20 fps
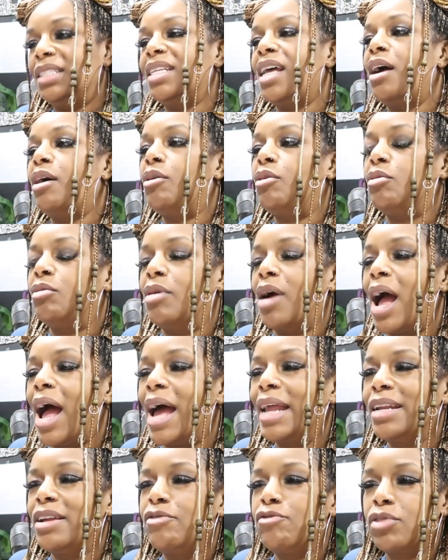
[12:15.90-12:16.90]
So
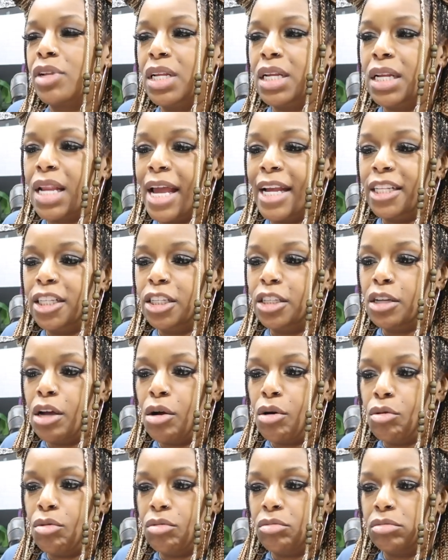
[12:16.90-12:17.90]
I didn't really like the
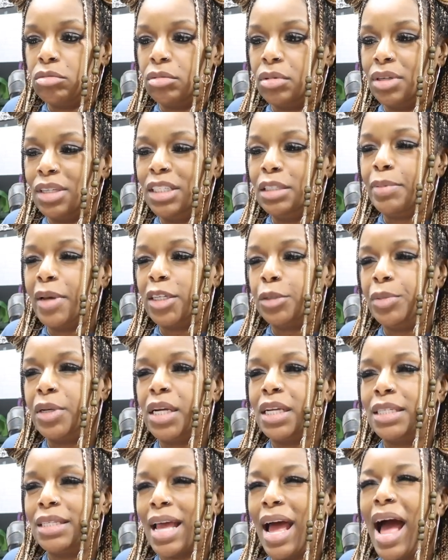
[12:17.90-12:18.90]
tone, especially
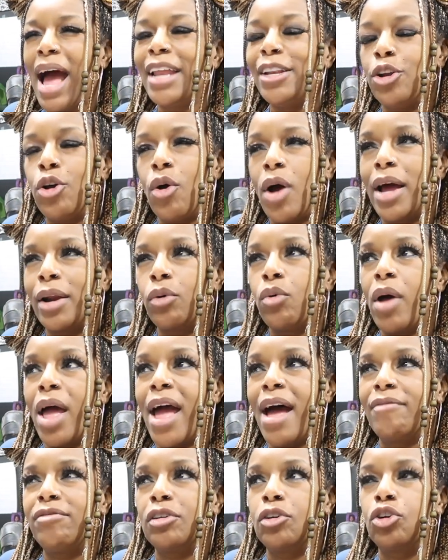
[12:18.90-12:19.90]
because I know I don't
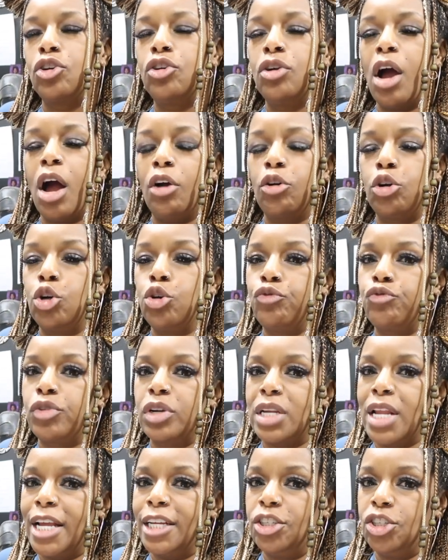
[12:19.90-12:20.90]
have a, a good
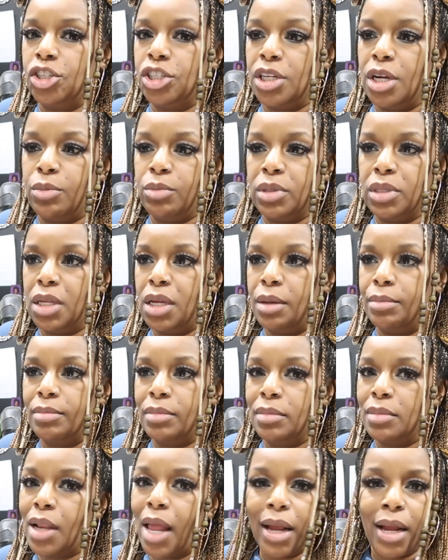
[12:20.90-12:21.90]
relationship with
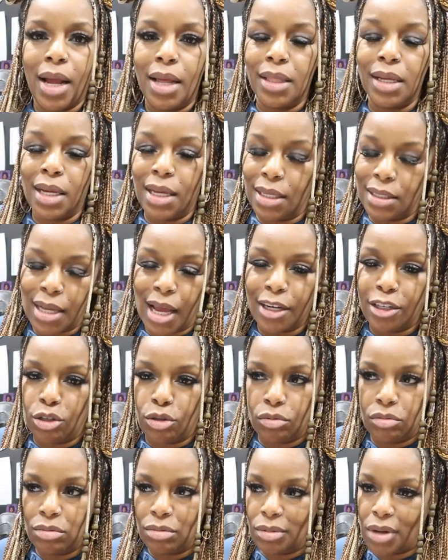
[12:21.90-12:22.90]
him. Like other kids I
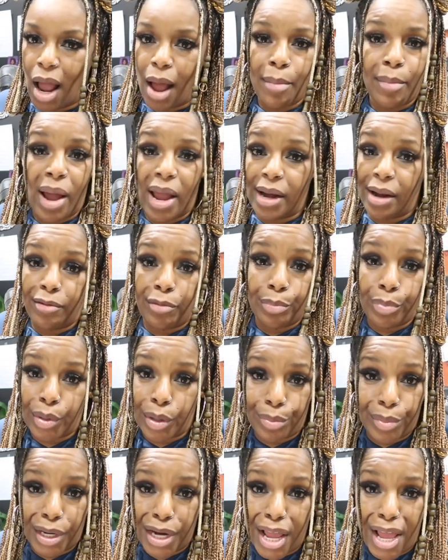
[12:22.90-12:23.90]
do. I might even
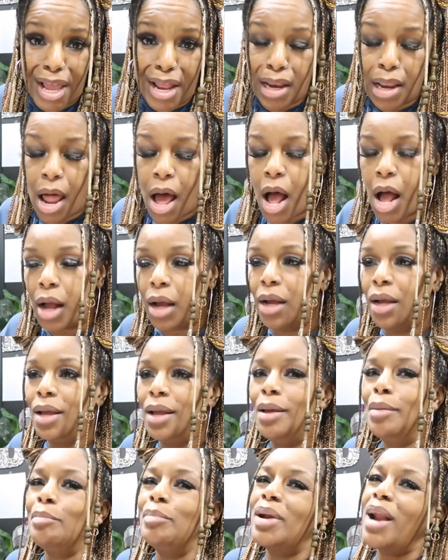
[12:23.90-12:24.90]
put him in a headlock.
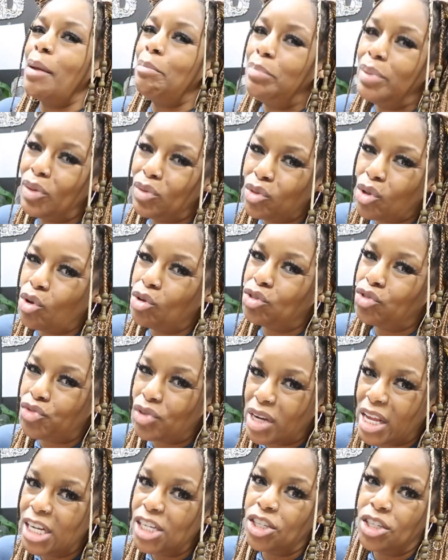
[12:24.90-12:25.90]
But I built
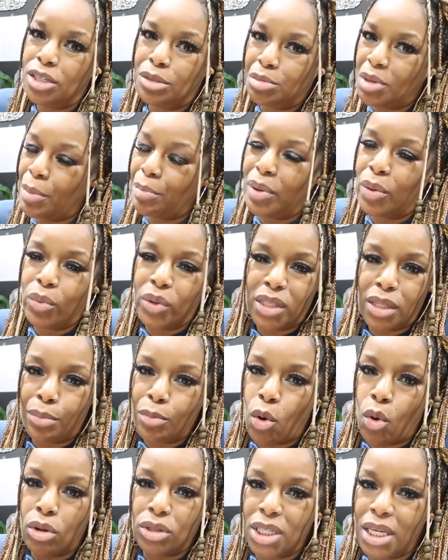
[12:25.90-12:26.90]
those relationships. I've been with
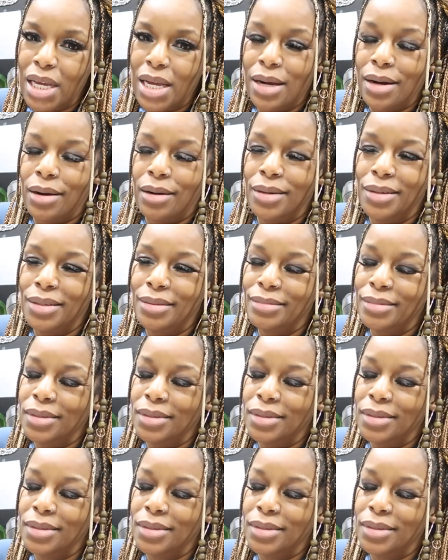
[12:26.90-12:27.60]
them all year.